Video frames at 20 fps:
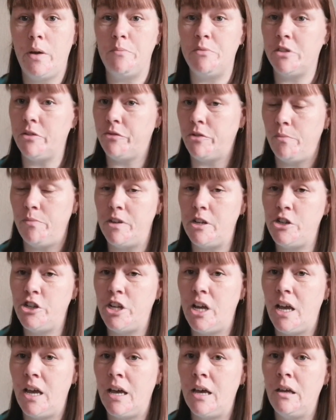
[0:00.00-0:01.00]
WIPs are from
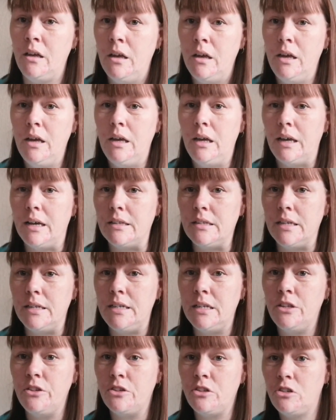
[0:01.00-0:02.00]
this year, as I
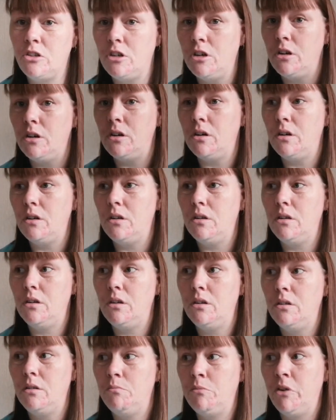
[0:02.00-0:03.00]
didn't start
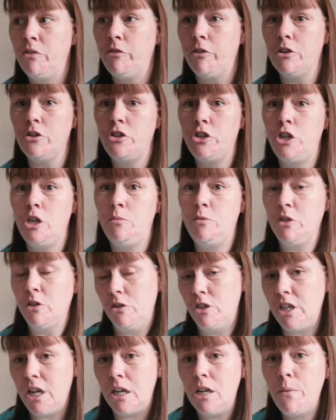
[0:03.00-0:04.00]
my Flosstube
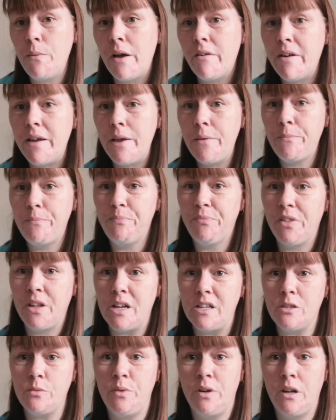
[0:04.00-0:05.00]
till January. And
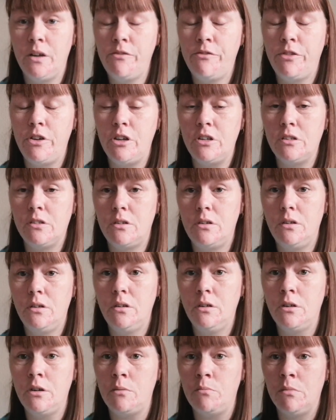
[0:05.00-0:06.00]
that's when I first
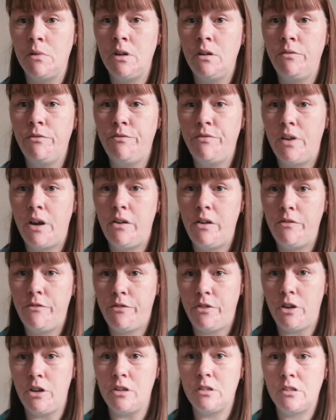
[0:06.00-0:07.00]
got my very
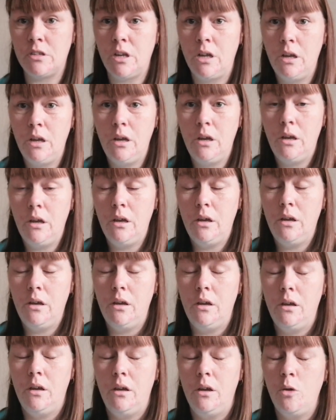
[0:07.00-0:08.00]
first
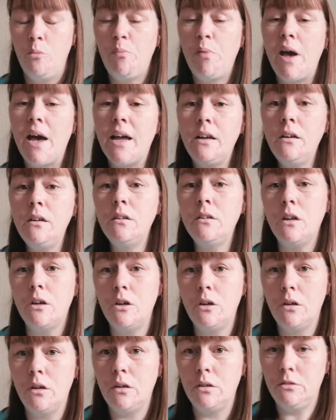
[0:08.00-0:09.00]
pattern
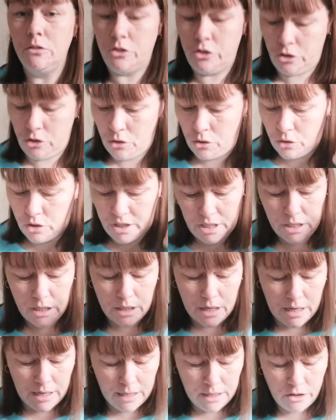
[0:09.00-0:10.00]
sorted
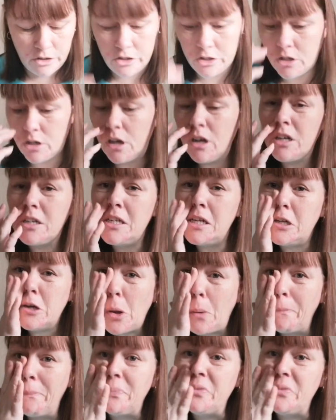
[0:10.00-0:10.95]
and started.